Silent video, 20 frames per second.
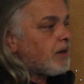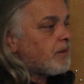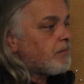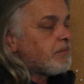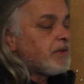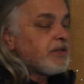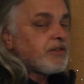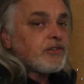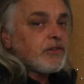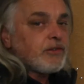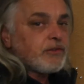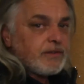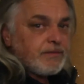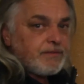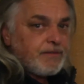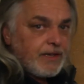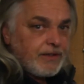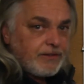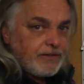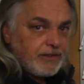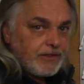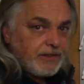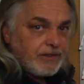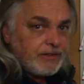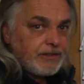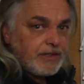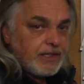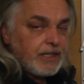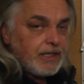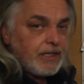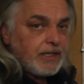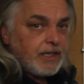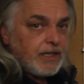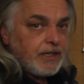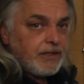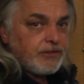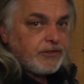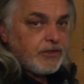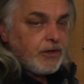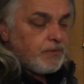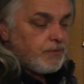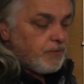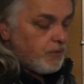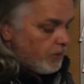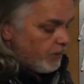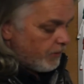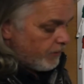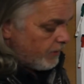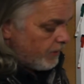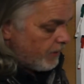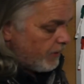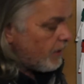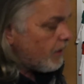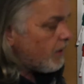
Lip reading: missile defenses and so forth